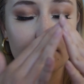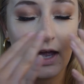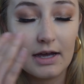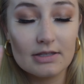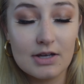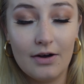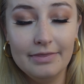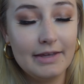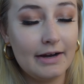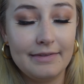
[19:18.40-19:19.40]
it's
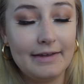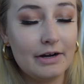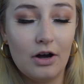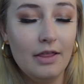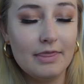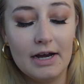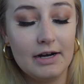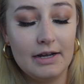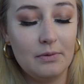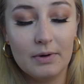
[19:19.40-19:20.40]
on there and they're on
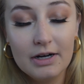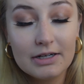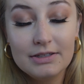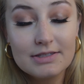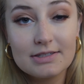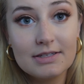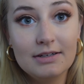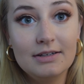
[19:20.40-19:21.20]
there. It works.